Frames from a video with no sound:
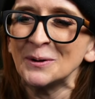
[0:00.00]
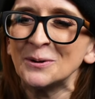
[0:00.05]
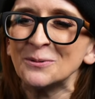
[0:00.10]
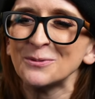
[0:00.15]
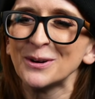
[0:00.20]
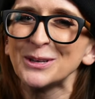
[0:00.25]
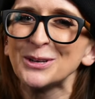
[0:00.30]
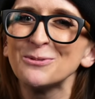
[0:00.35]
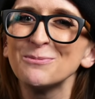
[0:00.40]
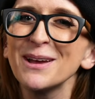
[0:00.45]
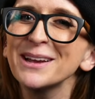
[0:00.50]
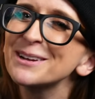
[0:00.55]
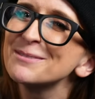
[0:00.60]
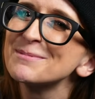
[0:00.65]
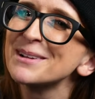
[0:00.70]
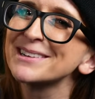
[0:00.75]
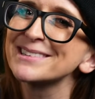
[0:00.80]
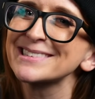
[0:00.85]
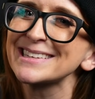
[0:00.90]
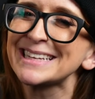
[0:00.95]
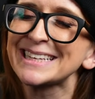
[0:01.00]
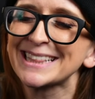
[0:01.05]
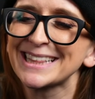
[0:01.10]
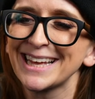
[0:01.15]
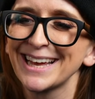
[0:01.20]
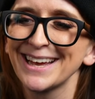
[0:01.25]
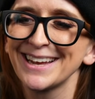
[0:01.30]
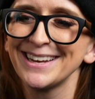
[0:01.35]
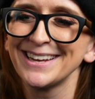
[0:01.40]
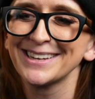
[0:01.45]
when you make a mix like
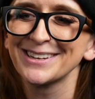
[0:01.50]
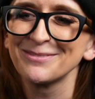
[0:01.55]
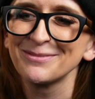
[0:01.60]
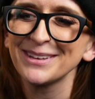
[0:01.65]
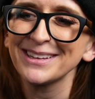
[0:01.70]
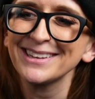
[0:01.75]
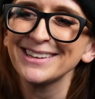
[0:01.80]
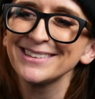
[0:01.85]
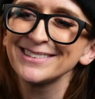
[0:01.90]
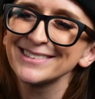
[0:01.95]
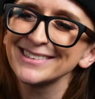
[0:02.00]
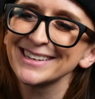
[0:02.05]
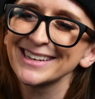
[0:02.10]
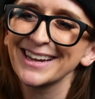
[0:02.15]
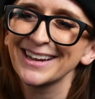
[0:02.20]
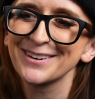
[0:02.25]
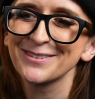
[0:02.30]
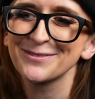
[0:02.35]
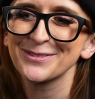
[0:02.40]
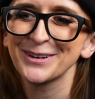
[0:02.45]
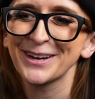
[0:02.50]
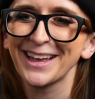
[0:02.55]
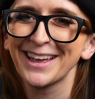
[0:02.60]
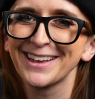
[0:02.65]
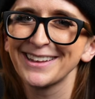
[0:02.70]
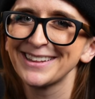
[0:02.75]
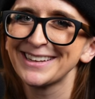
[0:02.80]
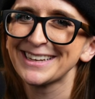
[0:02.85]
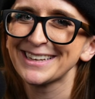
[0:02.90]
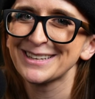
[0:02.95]
that, it can be easy to kind of
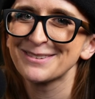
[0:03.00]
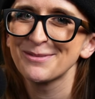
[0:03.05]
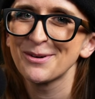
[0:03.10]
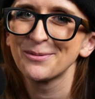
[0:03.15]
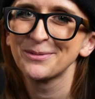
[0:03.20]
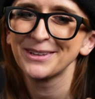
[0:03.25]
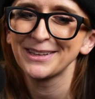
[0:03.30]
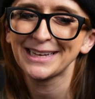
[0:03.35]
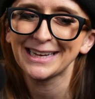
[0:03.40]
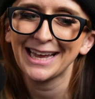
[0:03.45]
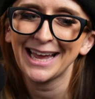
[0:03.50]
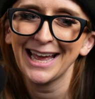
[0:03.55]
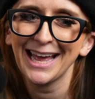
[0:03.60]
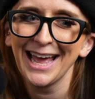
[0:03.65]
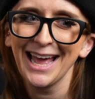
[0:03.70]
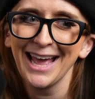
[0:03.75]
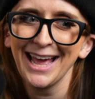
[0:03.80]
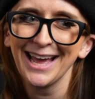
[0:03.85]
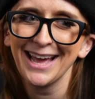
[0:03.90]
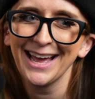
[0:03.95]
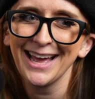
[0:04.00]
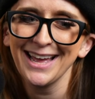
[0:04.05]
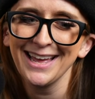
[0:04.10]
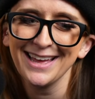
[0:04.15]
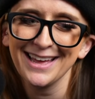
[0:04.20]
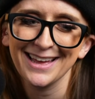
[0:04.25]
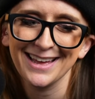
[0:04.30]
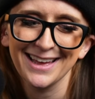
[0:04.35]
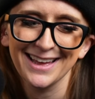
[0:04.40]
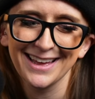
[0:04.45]
forget, like in the moment, like,
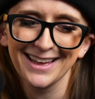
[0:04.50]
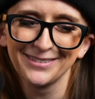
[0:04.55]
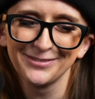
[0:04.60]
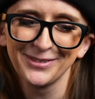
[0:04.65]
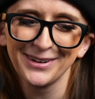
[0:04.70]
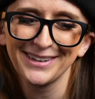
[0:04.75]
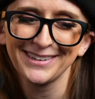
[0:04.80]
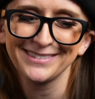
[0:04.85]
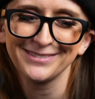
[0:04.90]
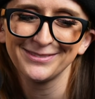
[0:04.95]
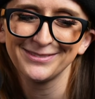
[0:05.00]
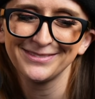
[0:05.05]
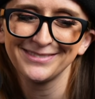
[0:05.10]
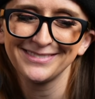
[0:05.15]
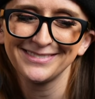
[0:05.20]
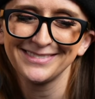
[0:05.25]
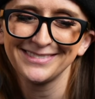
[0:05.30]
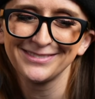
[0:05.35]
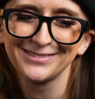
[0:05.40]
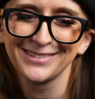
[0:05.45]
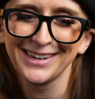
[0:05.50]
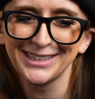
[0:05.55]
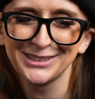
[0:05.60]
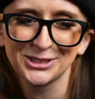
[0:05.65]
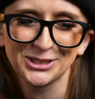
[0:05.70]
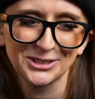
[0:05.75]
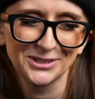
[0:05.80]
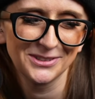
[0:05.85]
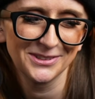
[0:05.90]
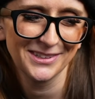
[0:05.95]
ah, what
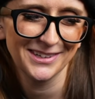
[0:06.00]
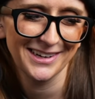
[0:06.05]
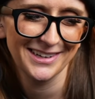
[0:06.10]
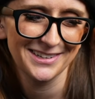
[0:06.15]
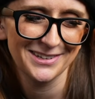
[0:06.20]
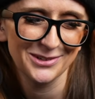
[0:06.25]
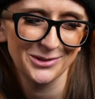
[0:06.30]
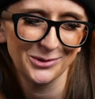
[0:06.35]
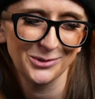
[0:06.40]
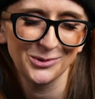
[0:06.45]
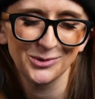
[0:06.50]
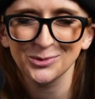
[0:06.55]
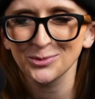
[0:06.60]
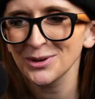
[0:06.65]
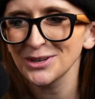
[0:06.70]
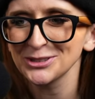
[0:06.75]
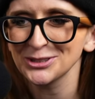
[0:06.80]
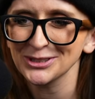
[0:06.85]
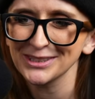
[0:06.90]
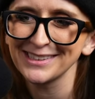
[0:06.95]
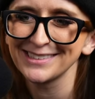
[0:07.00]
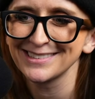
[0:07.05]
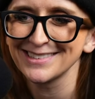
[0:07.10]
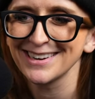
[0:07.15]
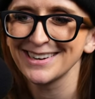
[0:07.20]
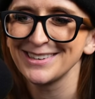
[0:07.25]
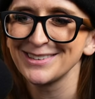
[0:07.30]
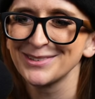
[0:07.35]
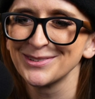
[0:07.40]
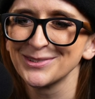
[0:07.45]
ratio did I use? What shades did I
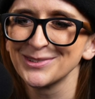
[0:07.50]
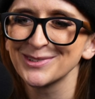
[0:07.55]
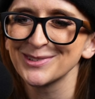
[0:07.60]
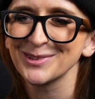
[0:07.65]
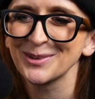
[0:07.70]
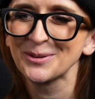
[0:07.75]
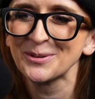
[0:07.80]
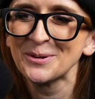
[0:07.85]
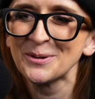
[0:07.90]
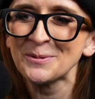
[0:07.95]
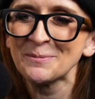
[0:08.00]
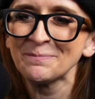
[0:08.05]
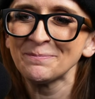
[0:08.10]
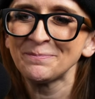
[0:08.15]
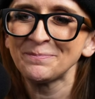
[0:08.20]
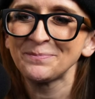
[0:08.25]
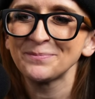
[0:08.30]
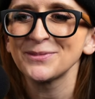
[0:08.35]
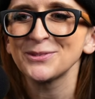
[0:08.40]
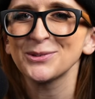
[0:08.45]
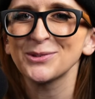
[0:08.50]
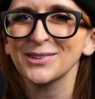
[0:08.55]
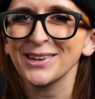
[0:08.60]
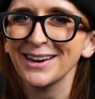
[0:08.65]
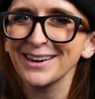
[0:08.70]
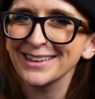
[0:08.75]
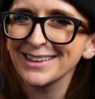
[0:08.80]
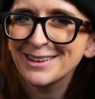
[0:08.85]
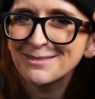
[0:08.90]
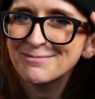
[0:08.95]
use? So just
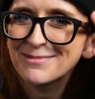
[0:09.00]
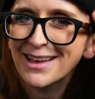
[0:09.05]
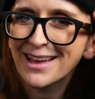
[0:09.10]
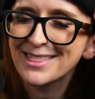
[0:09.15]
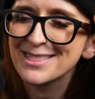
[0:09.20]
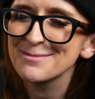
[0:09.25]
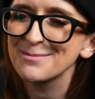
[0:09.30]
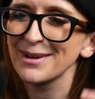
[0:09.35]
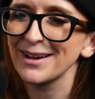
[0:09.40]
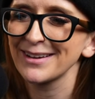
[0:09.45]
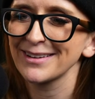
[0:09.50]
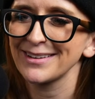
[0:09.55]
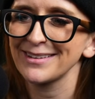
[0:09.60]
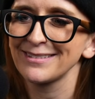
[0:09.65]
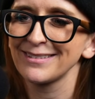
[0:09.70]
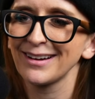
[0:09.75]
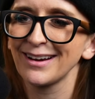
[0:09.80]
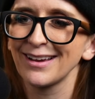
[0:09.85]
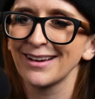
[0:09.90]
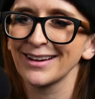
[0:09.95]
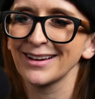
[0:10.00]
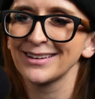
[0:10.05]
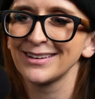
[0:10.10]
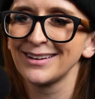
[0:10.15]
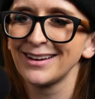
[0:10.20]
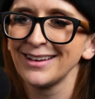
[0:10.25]
kind of keep that in the back of your noggin.